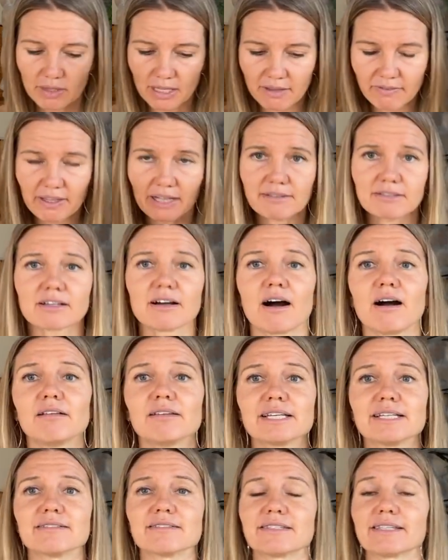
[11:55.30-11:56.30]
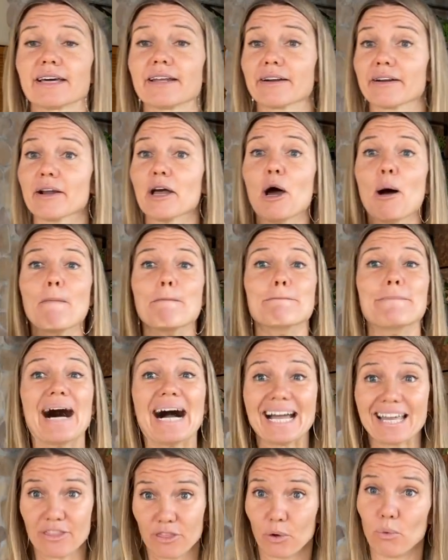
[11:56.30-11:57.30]
that's Kali and Saturn.
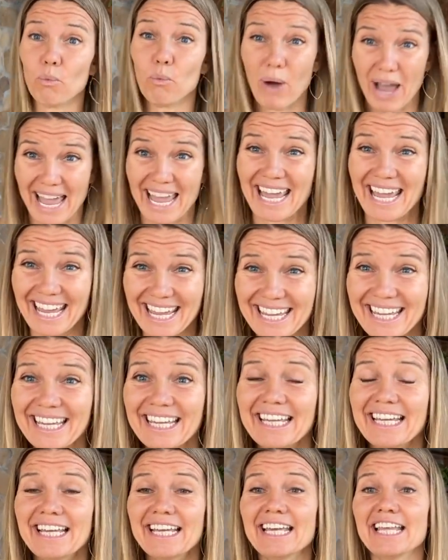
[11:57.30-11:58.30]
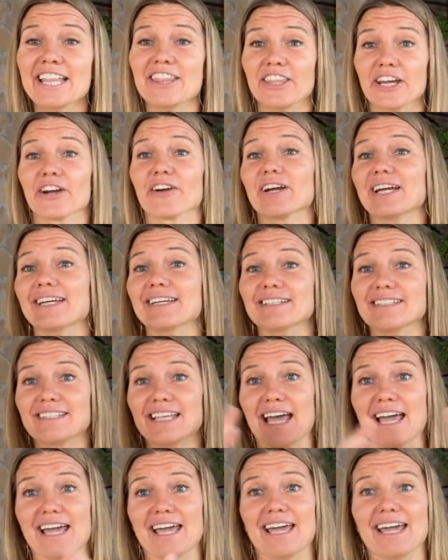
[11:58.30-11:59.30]
By the way, there is
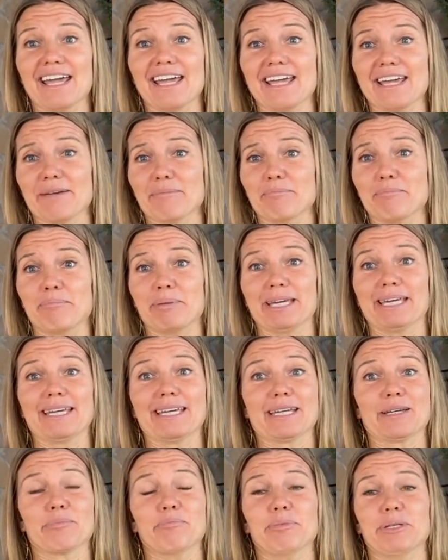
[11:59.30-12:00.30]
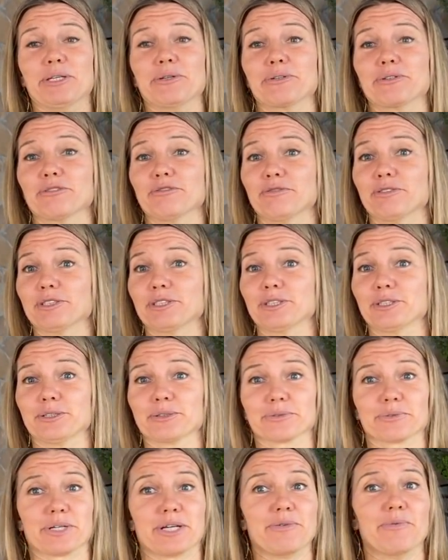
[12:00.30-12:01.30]
a big, beautiful
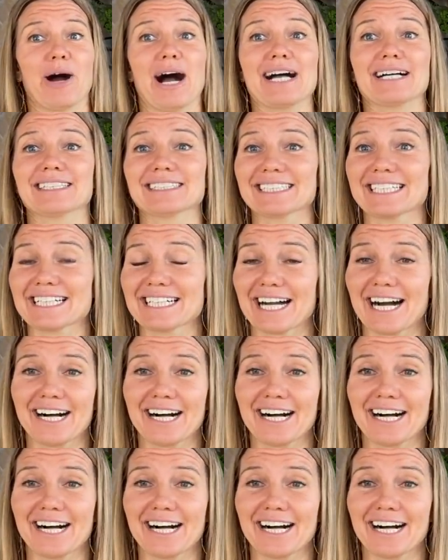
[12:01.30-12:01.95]
ReWilding